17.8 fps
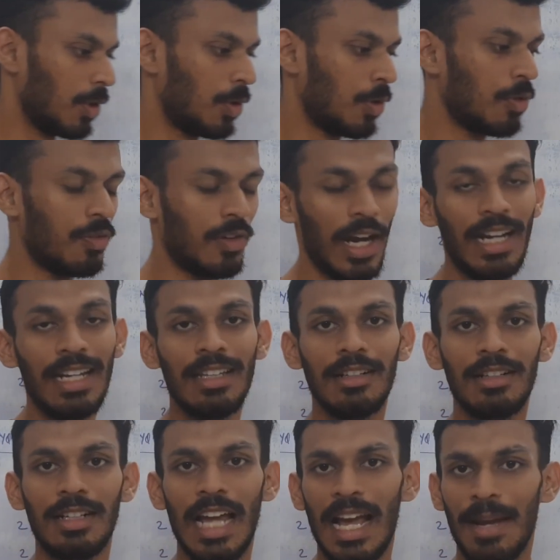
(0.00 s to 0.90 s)
to find
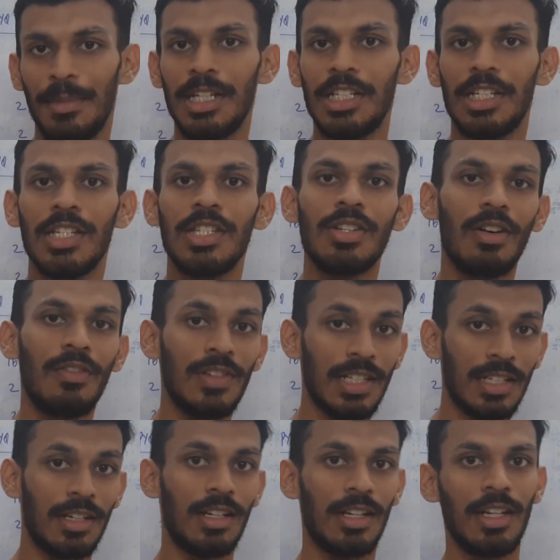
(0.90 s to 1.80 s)
the dimensions of a
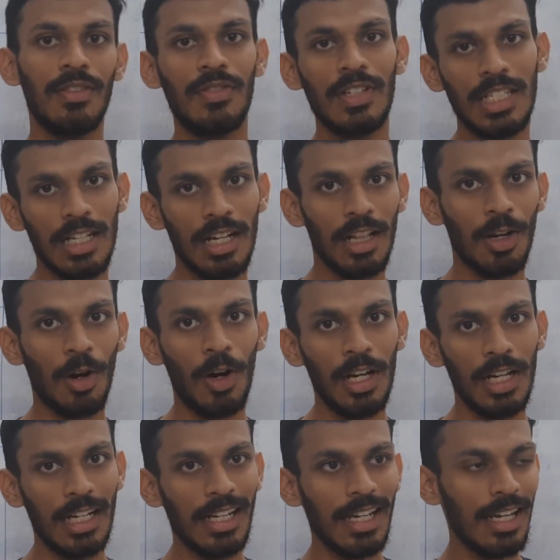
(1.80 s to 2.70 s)
certain physical
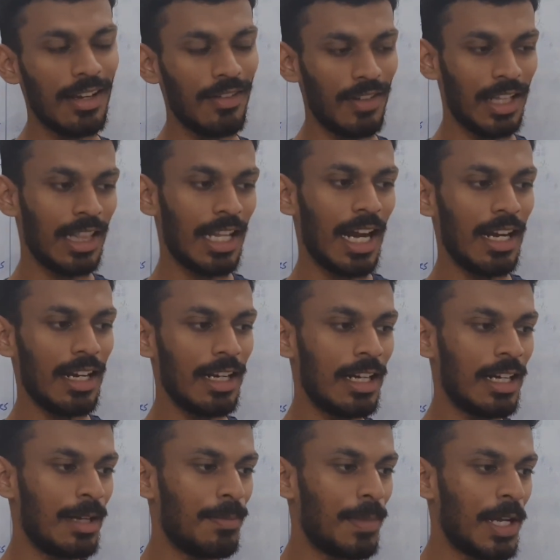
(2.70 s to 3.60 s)
quantity given that
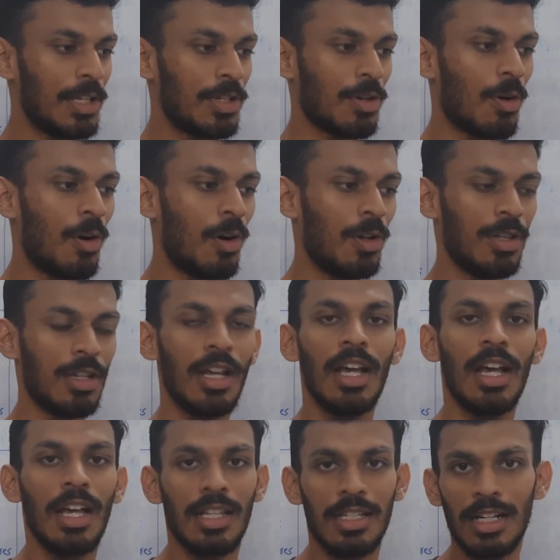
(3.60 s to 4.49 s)
it depends on
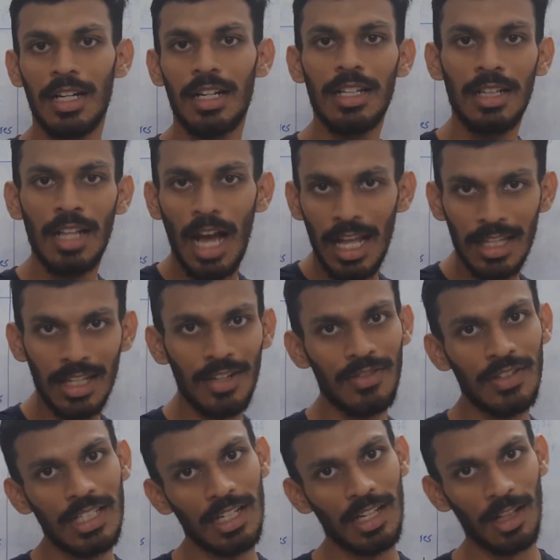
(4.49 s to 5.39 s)
certain other
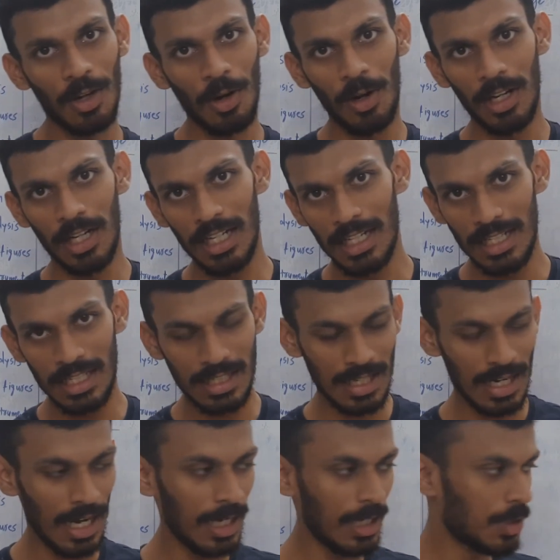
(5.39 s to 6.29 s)
physical quantities
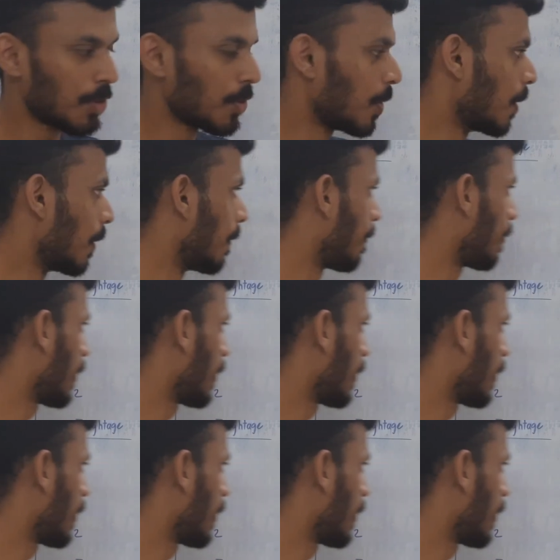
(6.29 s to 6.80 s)
right so